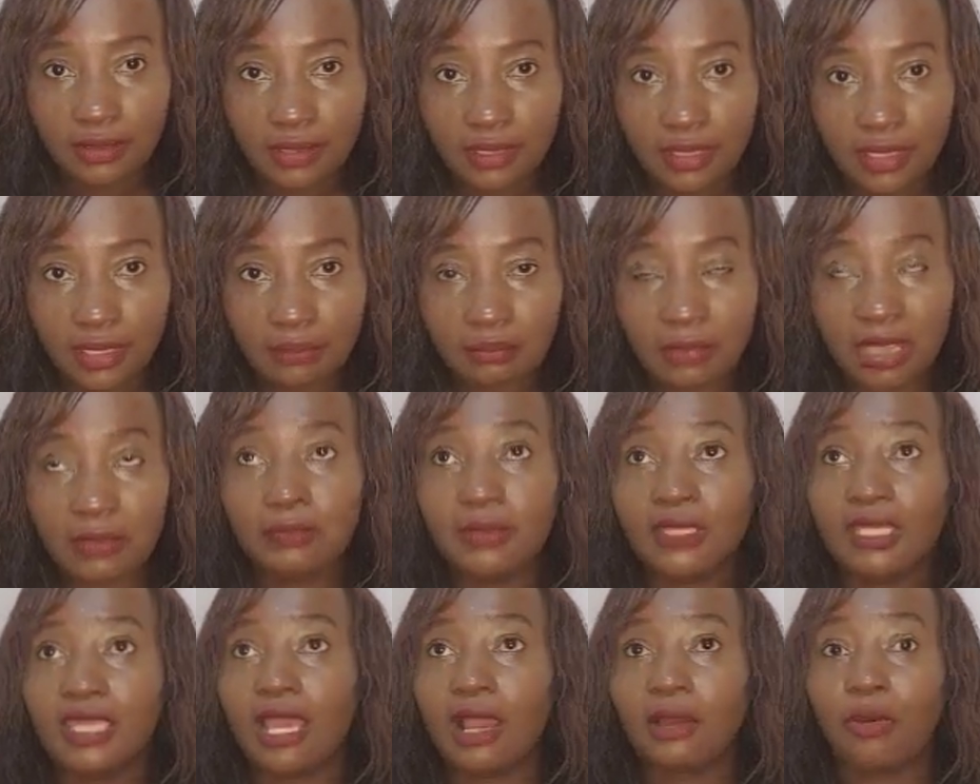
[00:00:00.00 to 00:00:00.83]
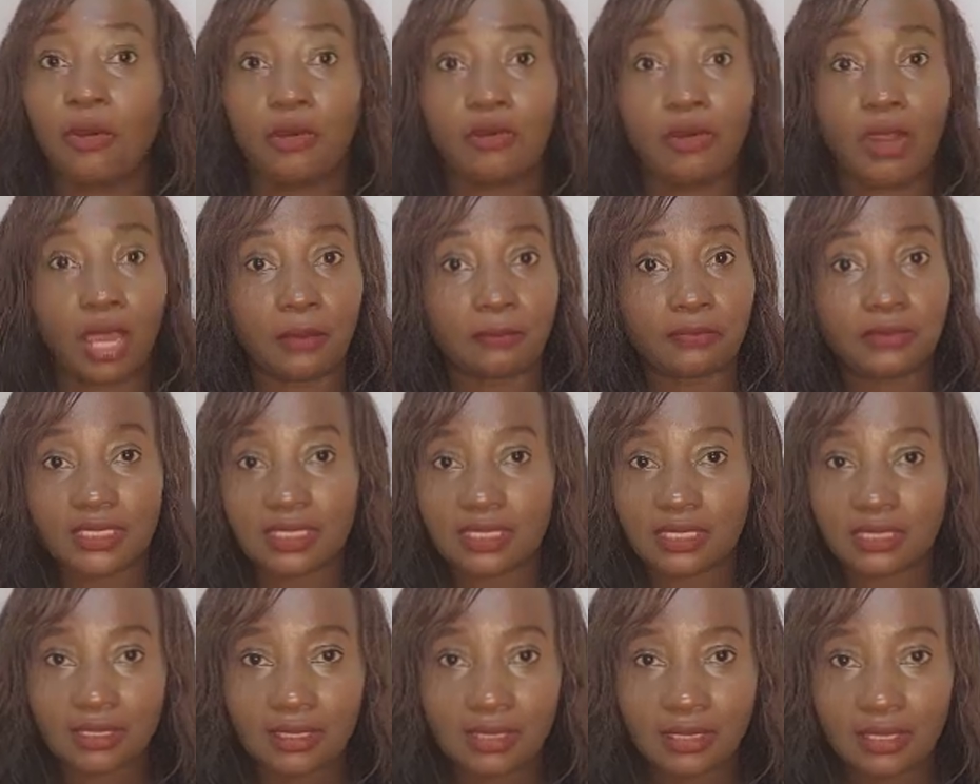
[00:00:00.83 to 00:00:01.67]
Maybe they are
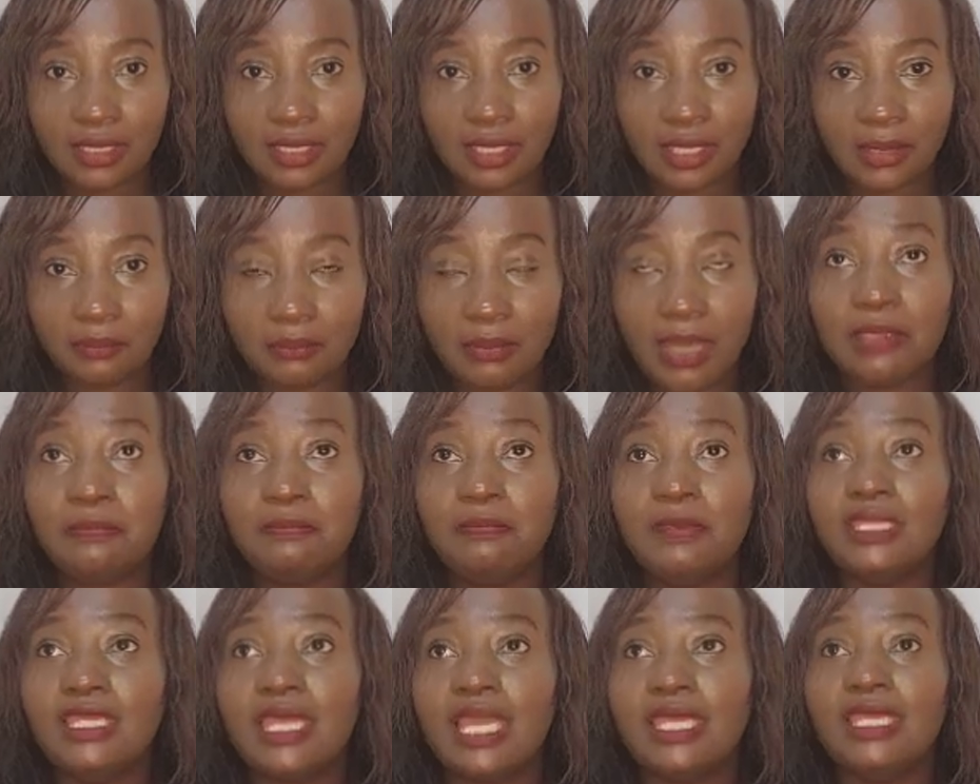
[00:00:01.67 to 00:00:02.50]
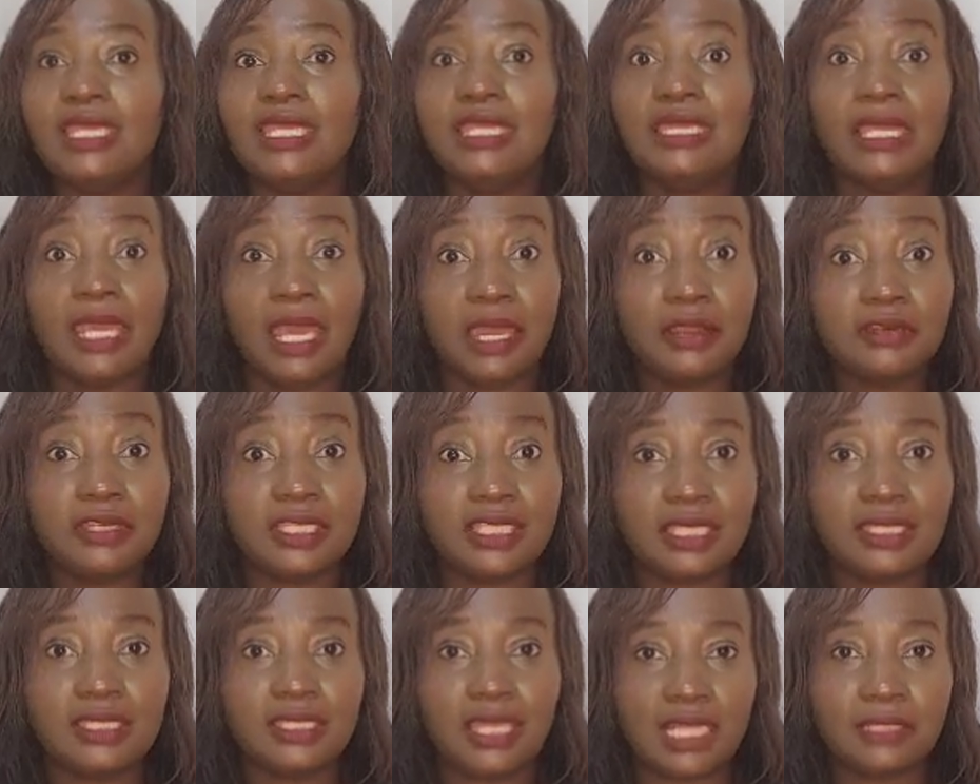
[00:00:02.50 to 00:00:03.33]
corrupt. Maybe they
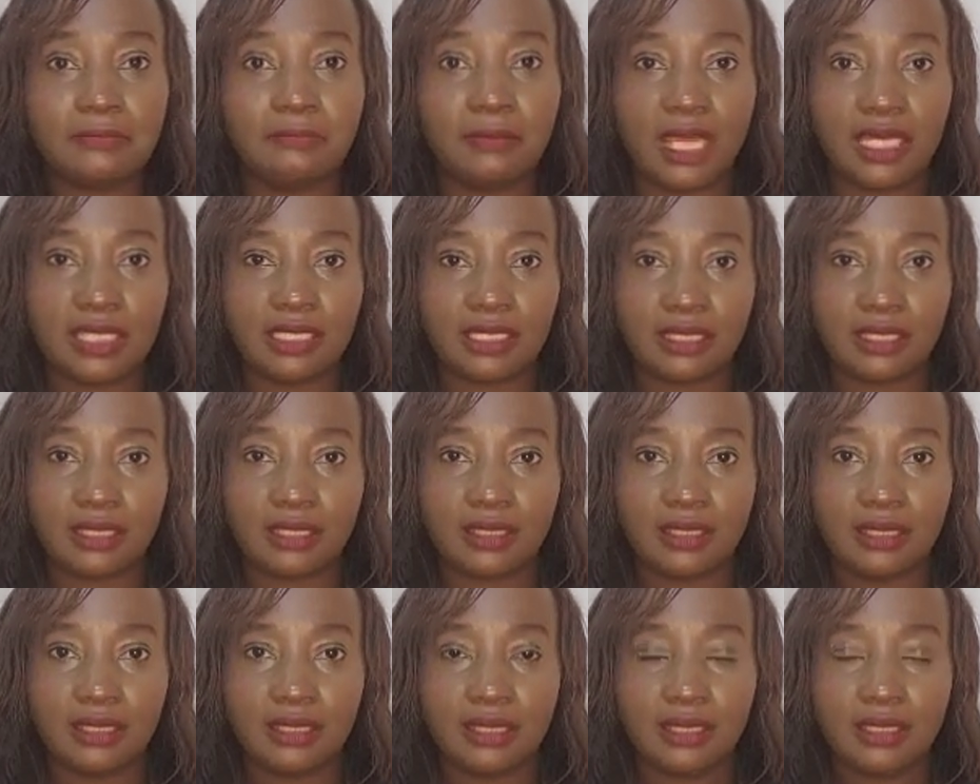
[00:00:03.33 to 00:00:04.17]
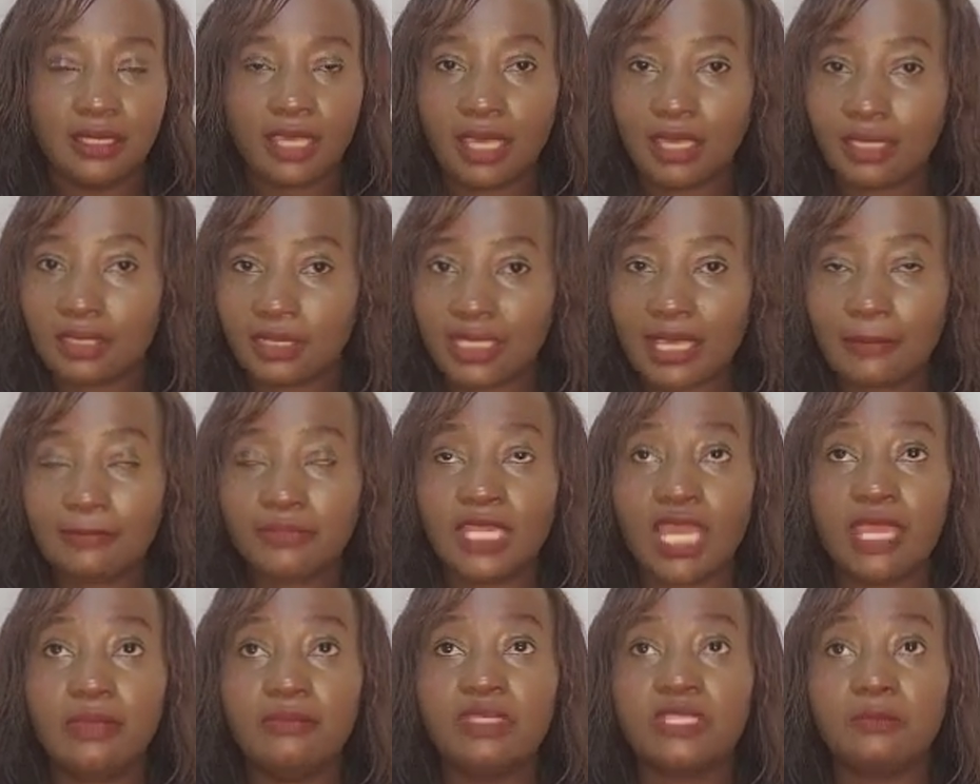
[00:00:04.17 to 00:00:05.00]
inherited that money. Yes,
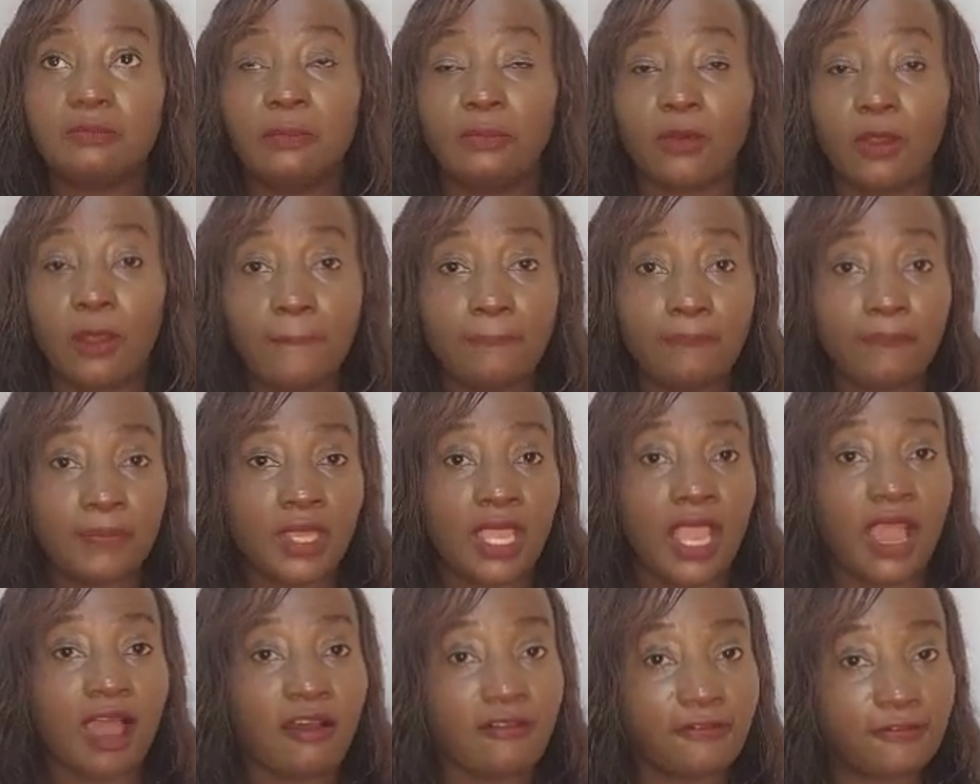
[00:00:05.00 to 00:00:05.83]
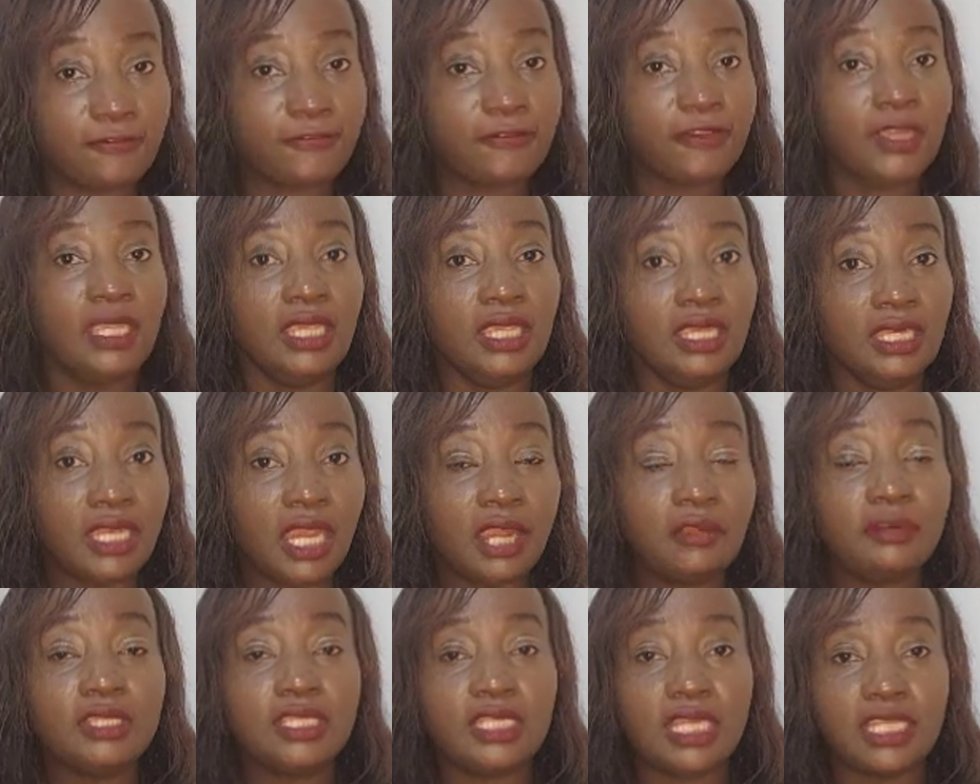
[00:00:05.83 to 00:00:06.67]
sometimes people have
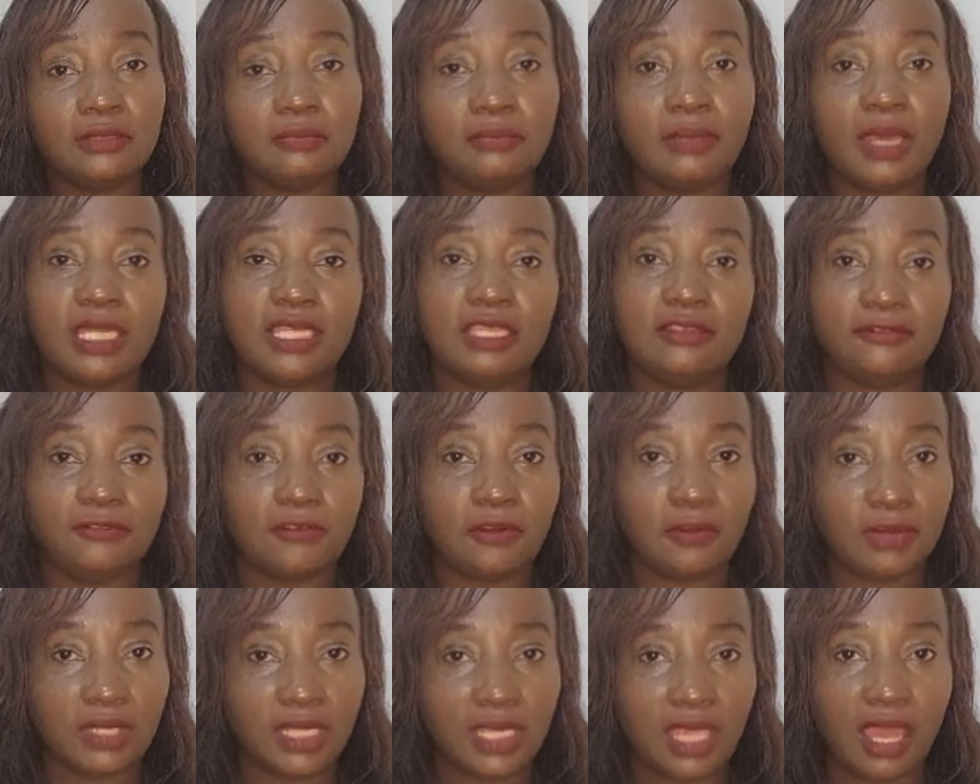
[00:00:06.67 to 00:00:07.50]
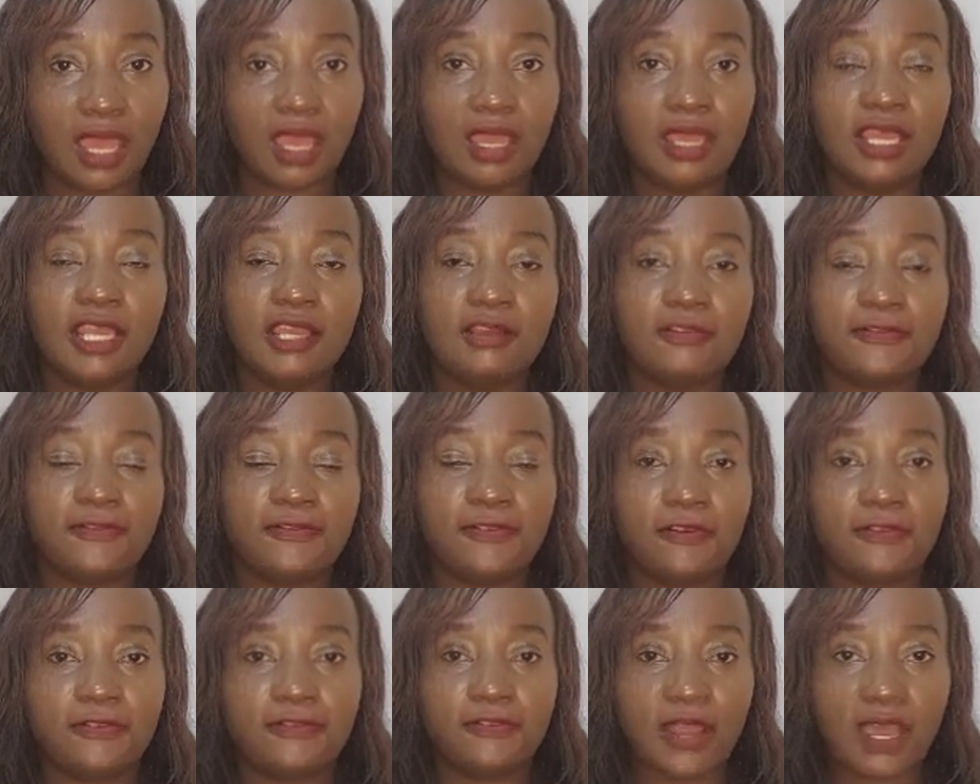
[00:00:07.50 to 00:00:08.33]
inherited money from their
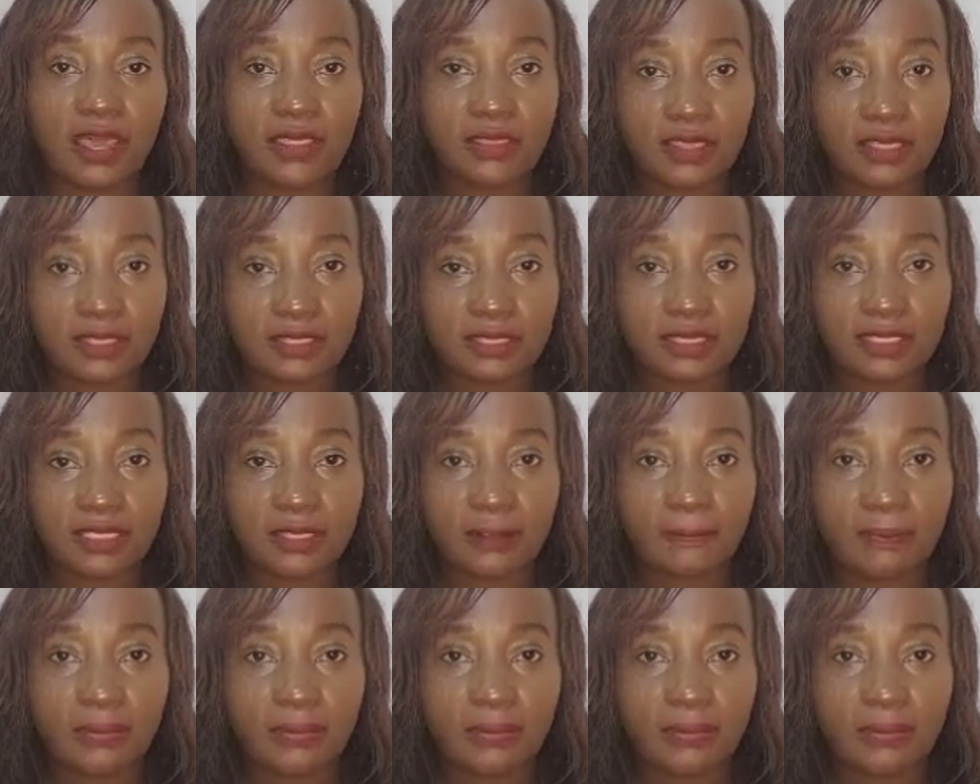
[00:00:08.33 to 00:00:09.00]
forefathers.